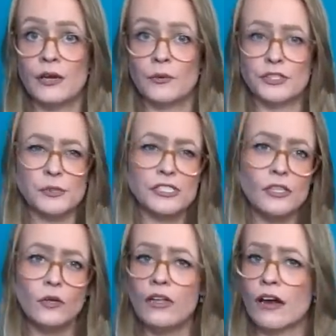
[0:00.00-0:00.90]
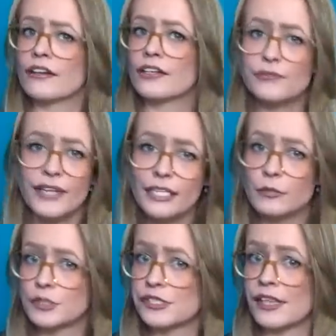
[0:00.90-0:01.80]
which was no longer
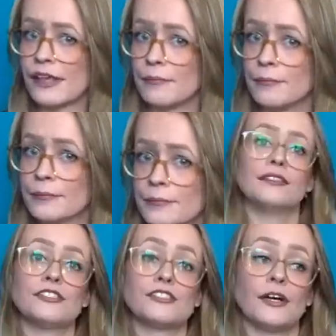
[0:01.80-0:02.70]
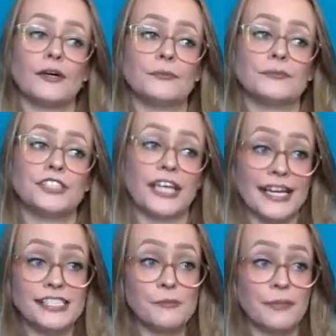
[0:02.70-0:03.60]
available to them. So
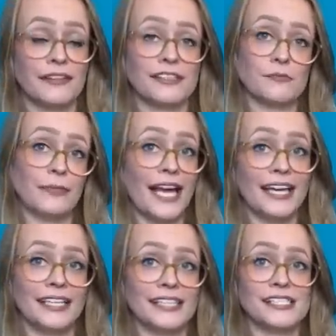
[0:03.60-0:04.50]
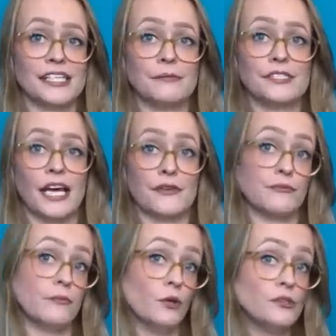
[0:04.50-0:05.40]
Gigantopithecus Blacki seemed to
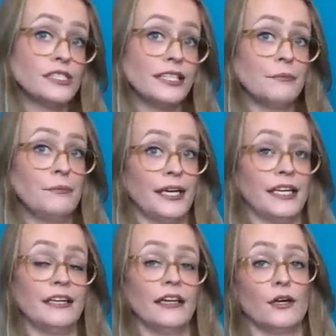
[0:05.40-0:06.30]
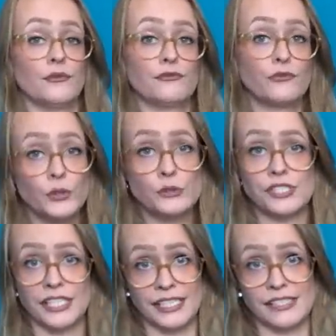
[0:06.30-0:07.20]
have mostly been a
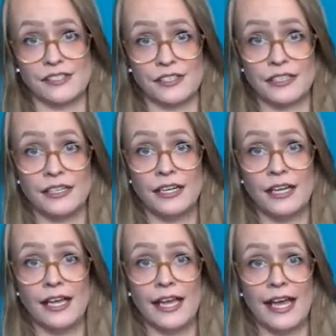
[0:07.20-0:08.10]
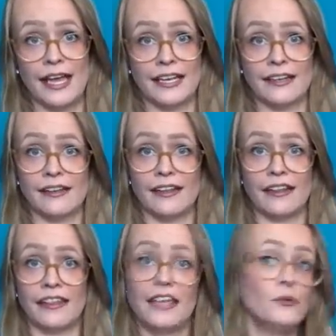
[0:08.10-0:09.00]
fruit eater, and
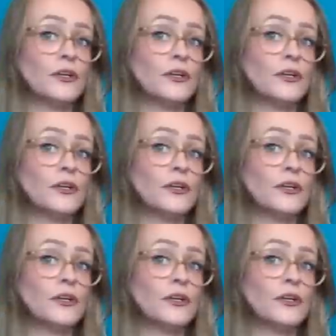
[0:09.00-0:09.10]
they